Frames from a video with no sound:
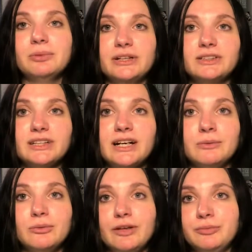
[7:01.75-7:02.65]
breather time
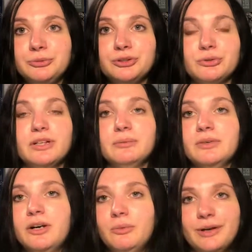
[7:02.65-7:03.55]
away from your dorm,
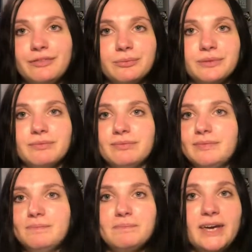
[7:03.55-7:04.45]
away from
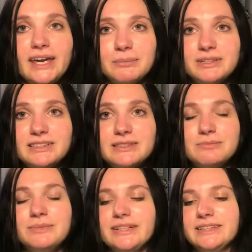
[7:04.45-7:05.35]
campus,
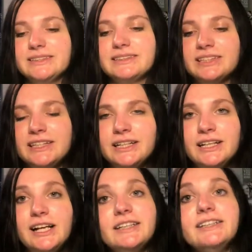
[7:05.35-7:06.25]
because
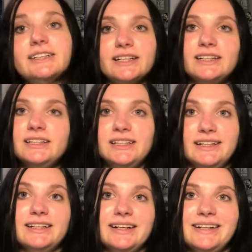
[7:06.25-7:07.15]
you're gonna need
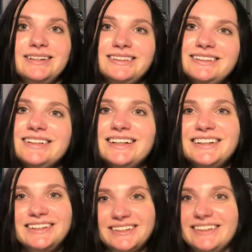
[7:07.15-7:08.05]
it.
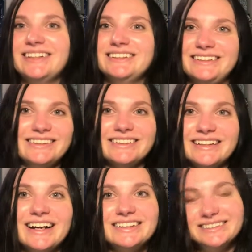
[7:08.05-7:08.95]
You're gonna need it a
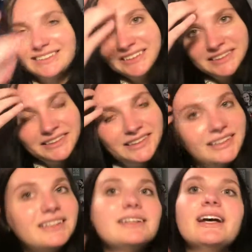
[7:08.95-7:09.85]
lot.
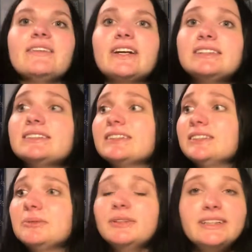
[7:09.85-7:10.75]
And that's
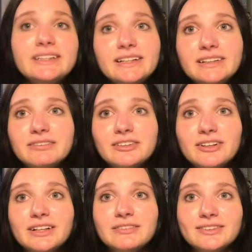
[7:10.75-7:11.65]
really it for
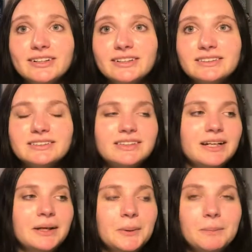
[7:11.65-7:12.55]
all I've learned.
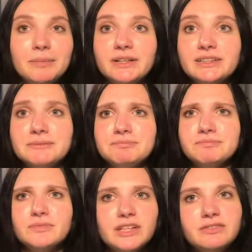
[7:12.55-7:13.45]
But
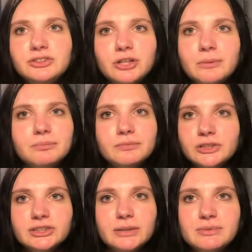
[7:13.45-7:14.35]
definitely drop
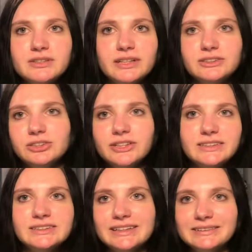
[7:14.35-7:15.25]
your tips and
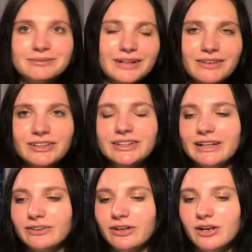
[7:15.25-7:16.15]
tricks and whatever
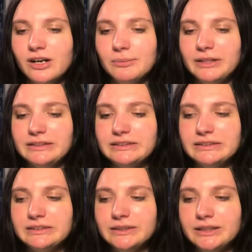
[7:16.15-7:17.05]
down in the
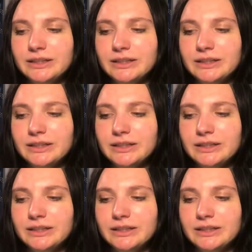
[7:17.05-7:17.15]
comments.